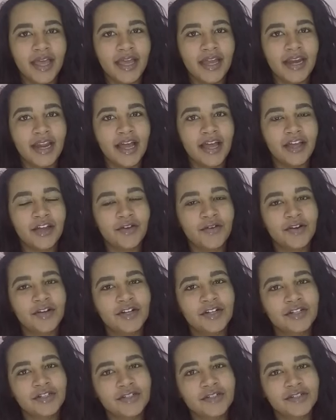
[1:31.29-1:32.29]
Hey, Naya
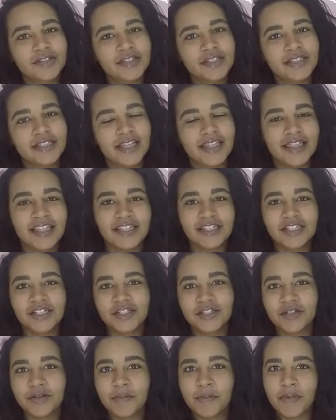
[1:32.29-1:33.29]
Rose, this
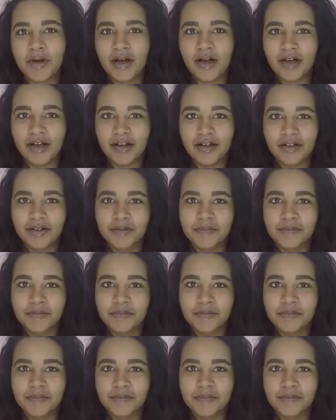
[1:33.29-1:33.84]
is your mom.